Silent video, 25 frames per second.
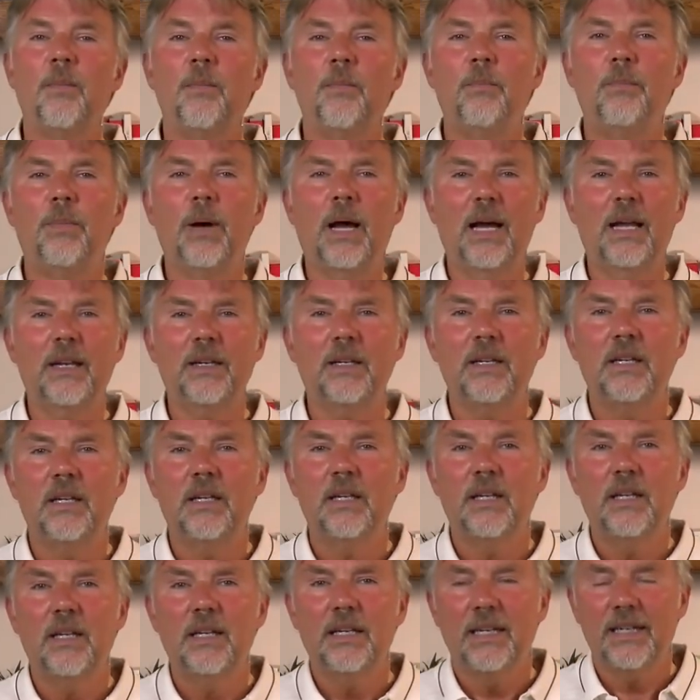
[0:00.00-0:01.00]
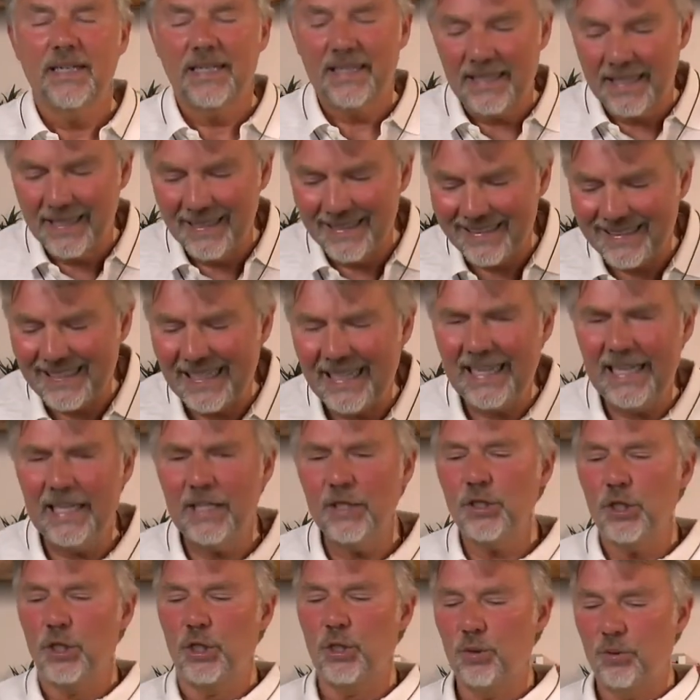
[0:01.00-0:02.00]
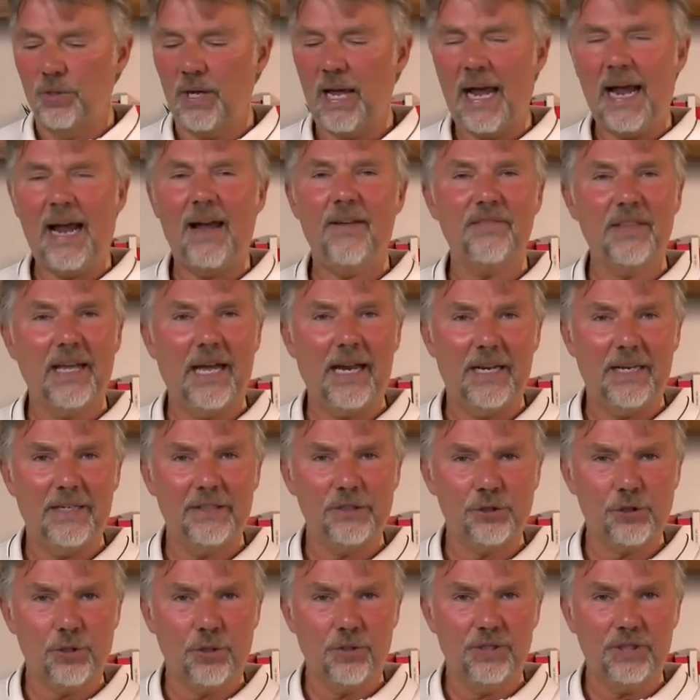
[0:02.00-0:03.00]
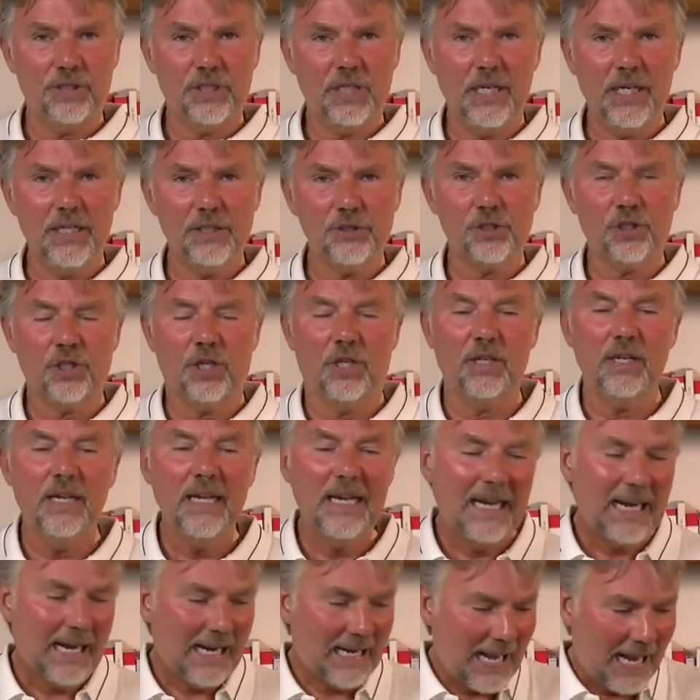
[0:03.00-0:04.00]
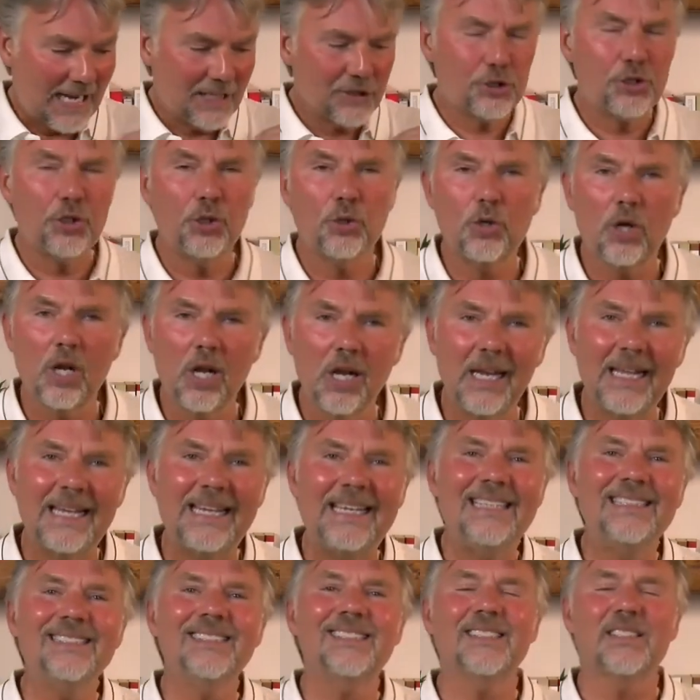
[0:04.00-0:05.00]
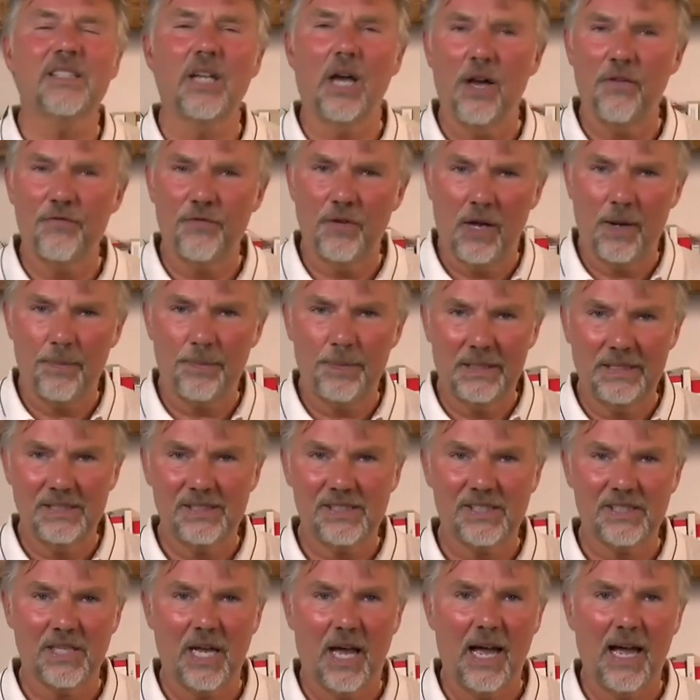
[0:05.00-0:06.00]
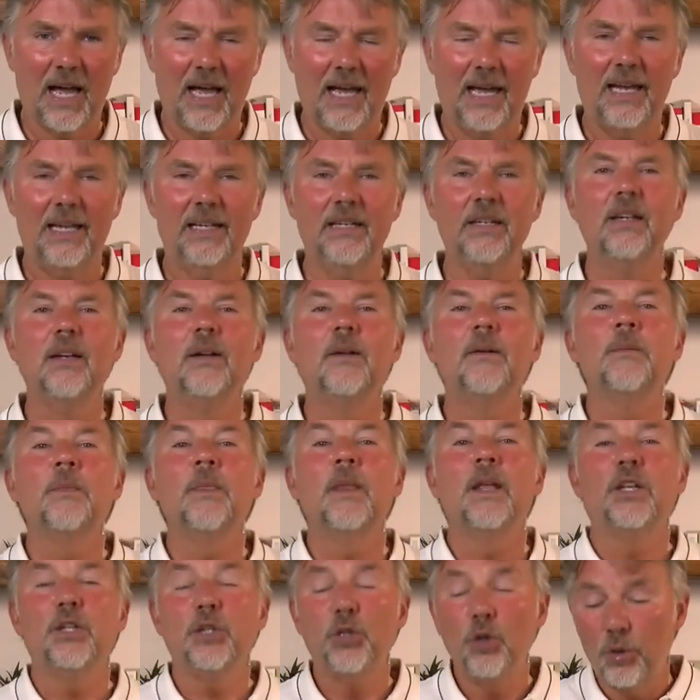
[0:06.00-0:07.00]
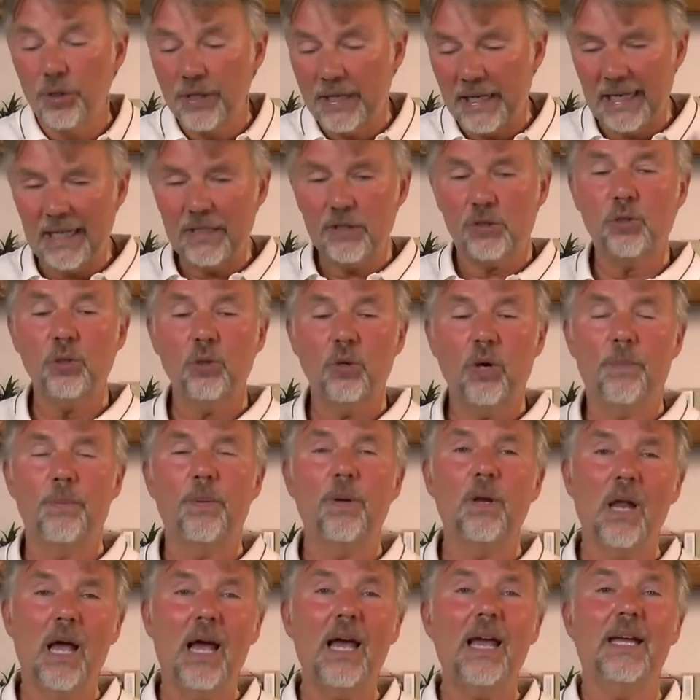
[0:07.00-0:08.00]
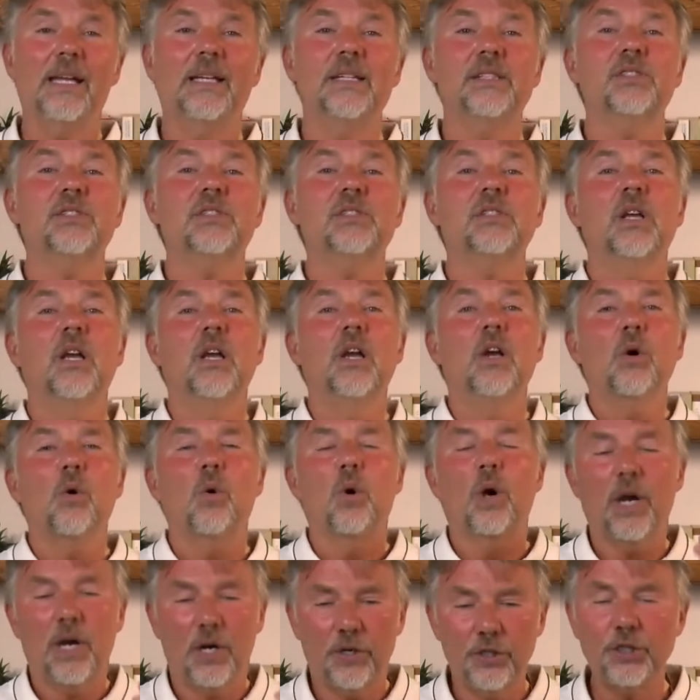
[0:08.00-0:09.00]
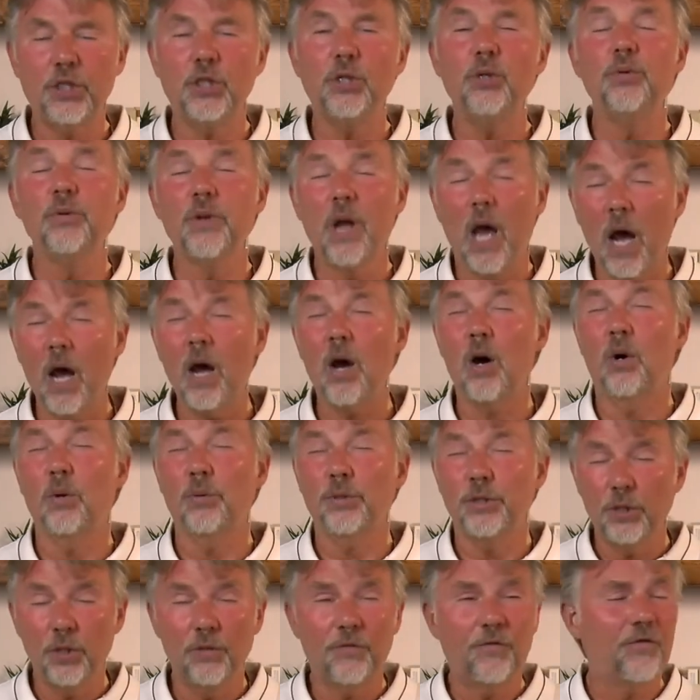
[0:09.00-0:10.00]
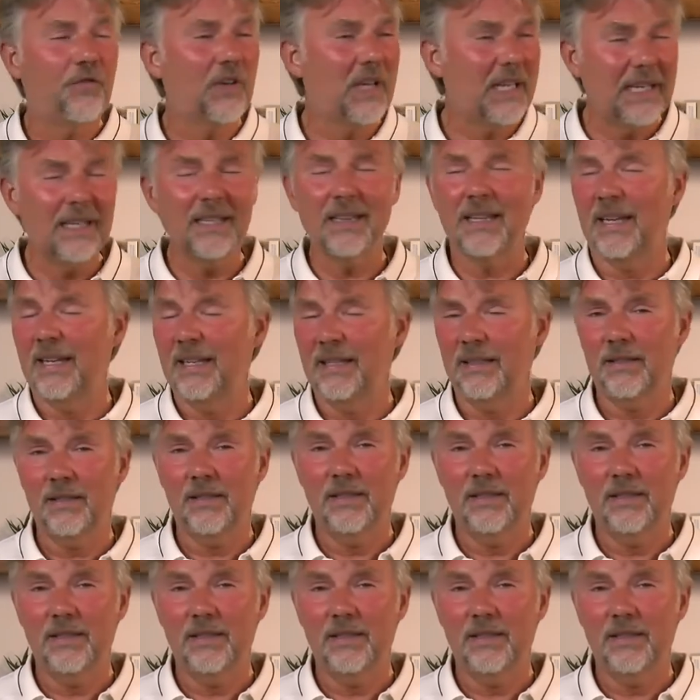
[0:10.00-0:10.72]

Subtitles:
But continue to have that as your intention, and as you clean stuff up inside, you'll get to a place where you feel it.